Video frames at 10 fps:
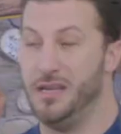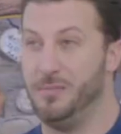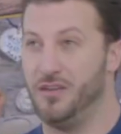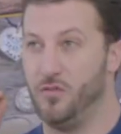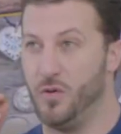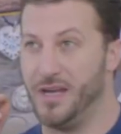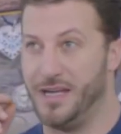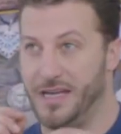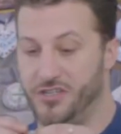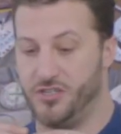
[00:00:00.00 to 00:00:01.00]
in
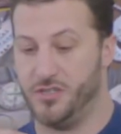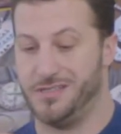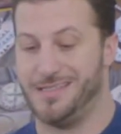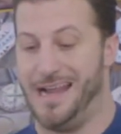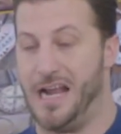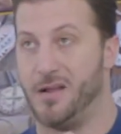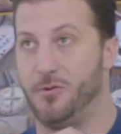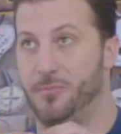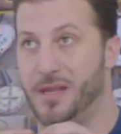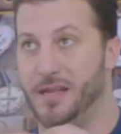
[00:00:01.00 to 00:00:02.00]
between each
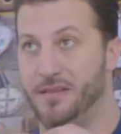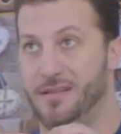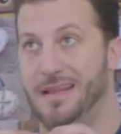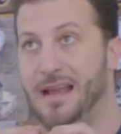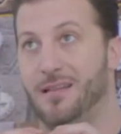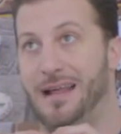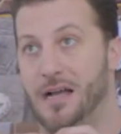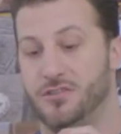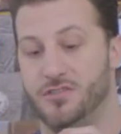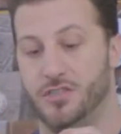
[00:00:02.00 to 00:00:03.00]
stackable piece, and that
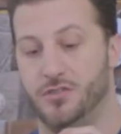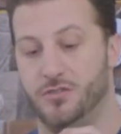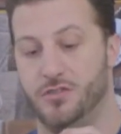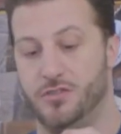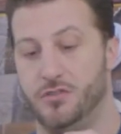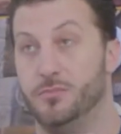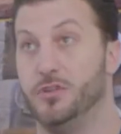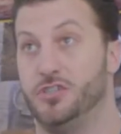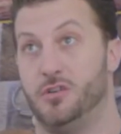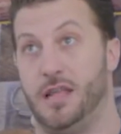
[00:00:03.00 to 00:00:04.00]
allows you to
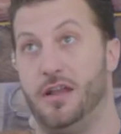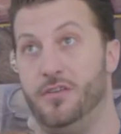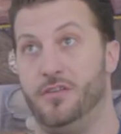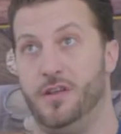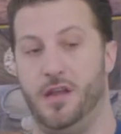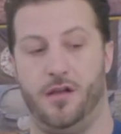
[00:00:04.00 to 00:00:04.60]
put your letters in